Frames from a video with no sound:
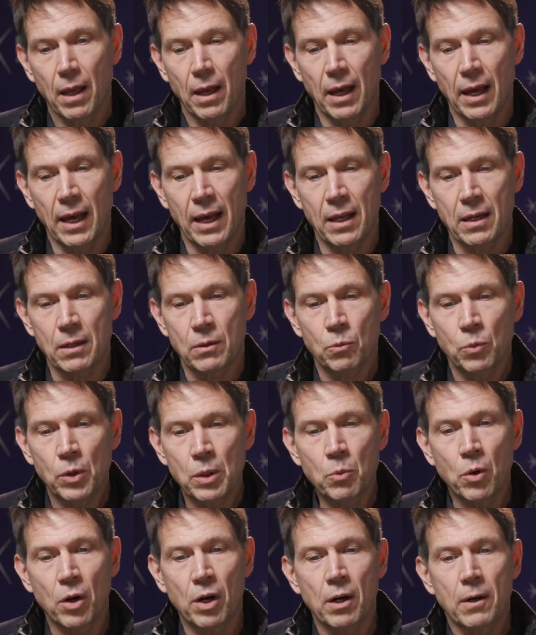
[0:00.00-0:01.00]
and we
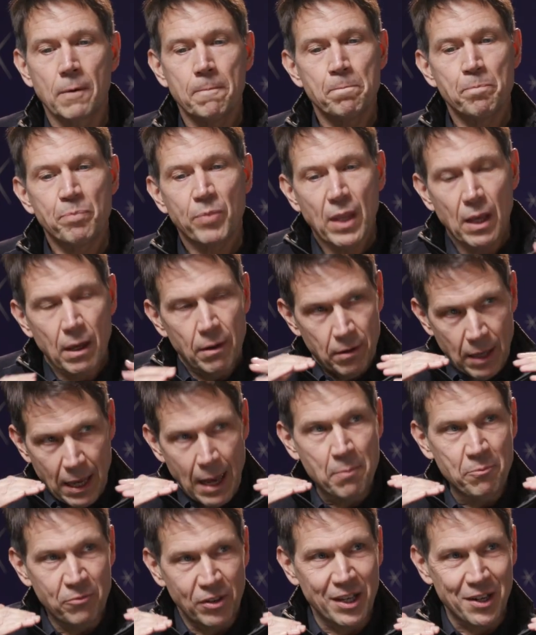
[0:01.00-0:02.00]
were
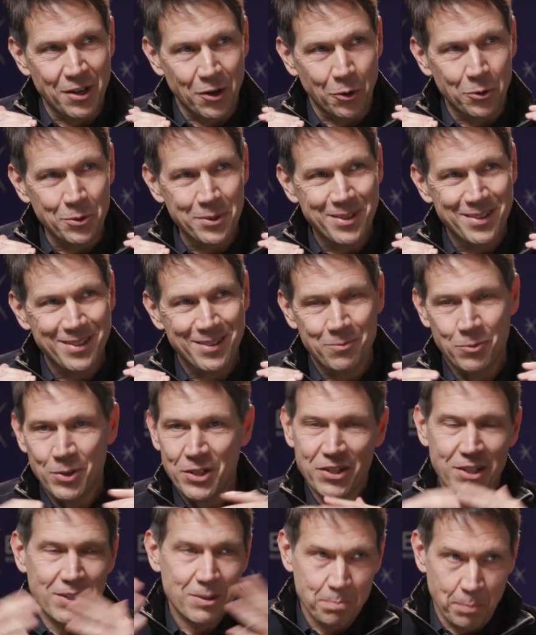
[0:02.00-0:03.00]
MVNOs,
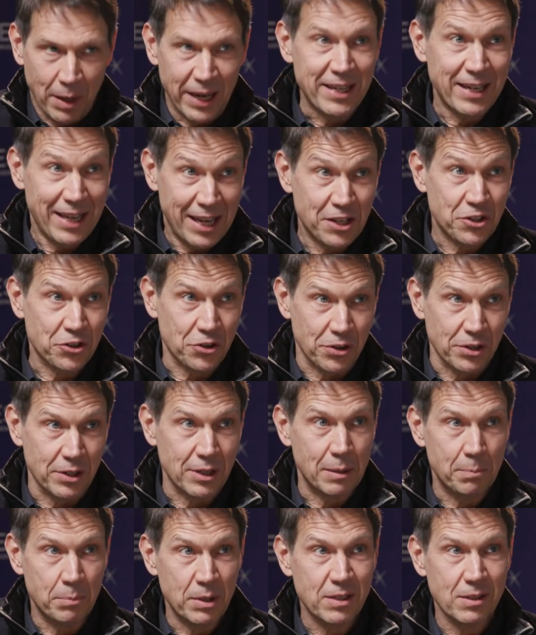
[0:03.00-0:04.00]
which is by nature
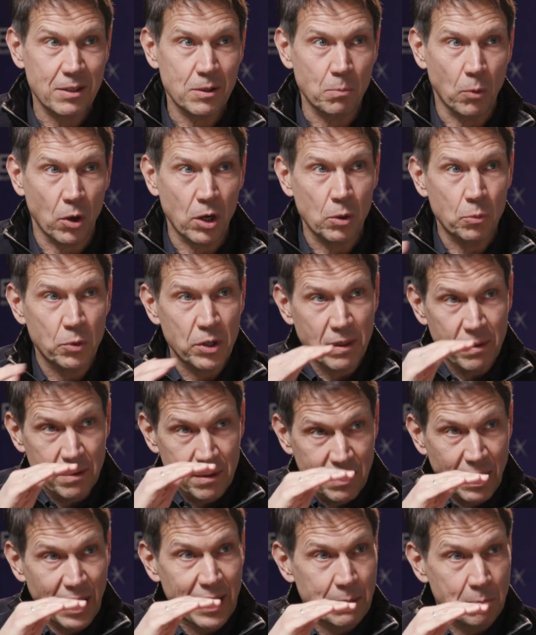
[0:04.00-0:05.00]
a business model with
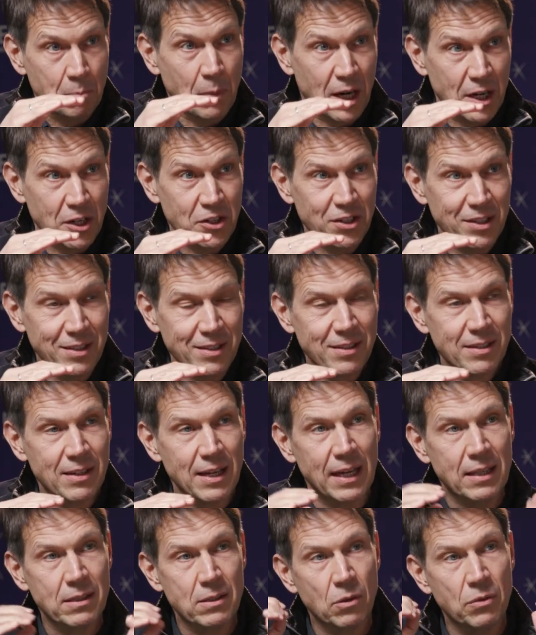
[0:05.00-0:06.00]
tight margins,
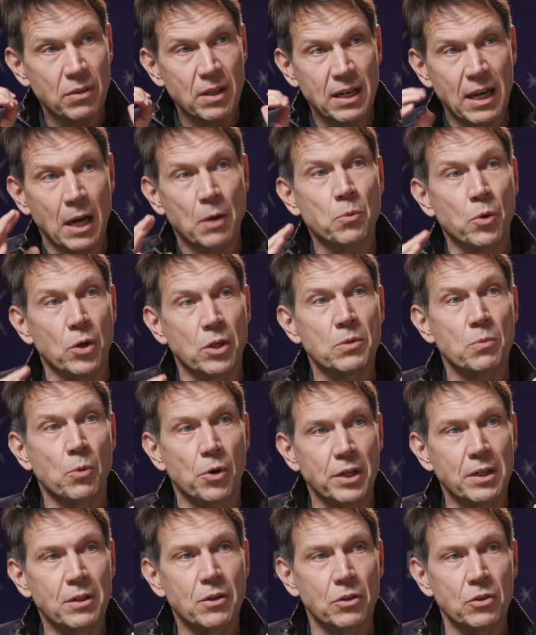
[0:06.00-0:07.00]
and so the networks
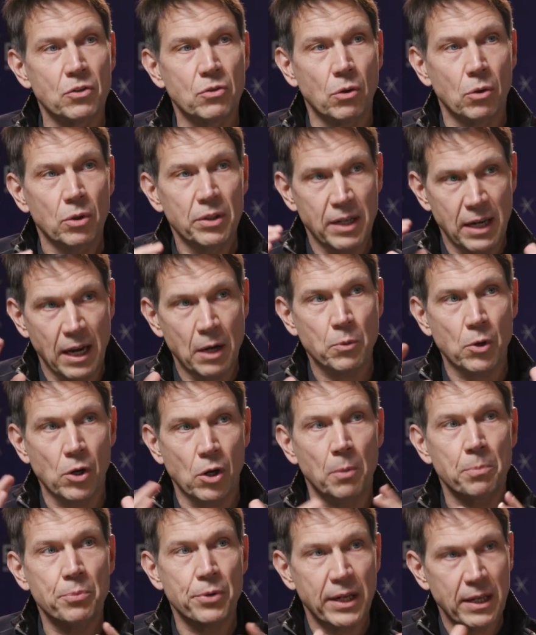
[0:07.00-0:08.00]
were in control, the network
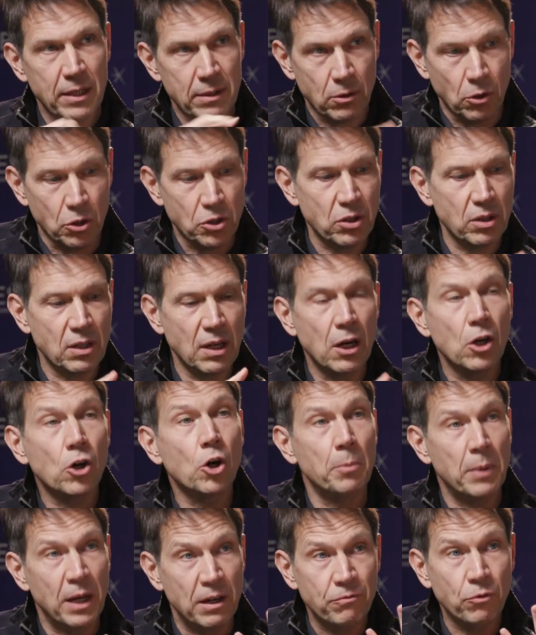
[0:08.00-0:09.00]
operators, Deutsche
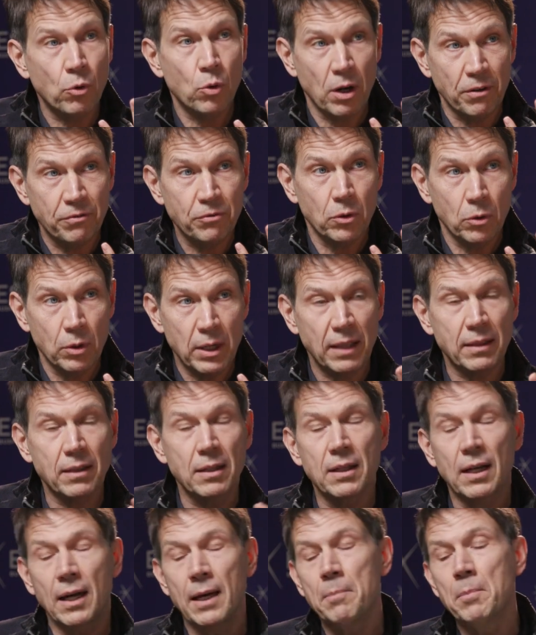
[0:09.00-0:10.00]
Telekom and Vodafone at the
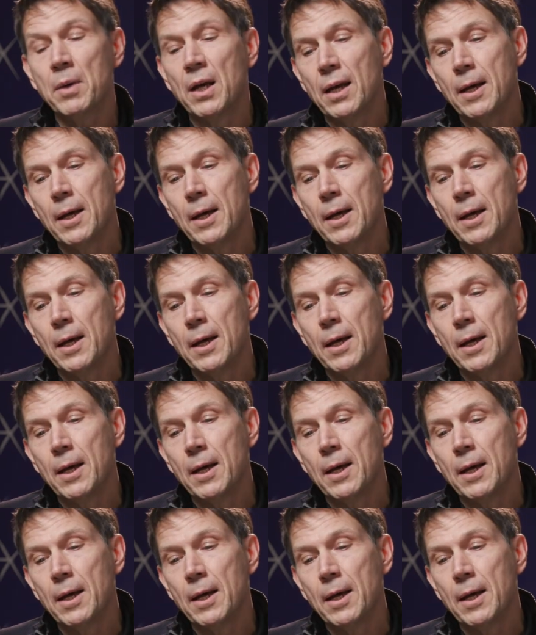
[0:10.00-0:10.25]
time.